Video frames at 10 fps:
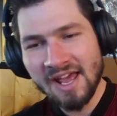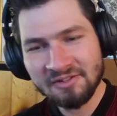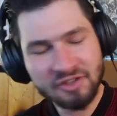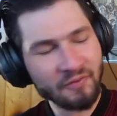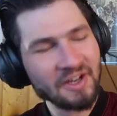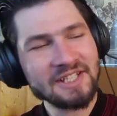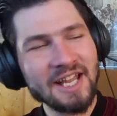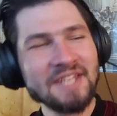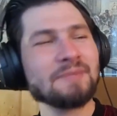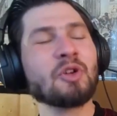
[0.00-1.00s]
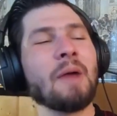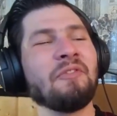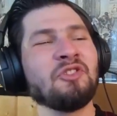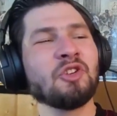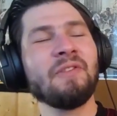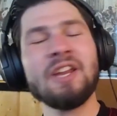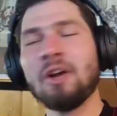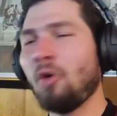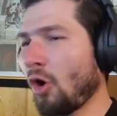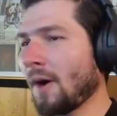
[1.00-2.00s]
Don't forget to like and subscribe if you enjoyed the
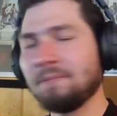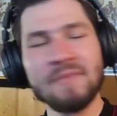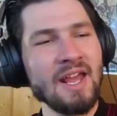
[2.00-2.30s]
video, or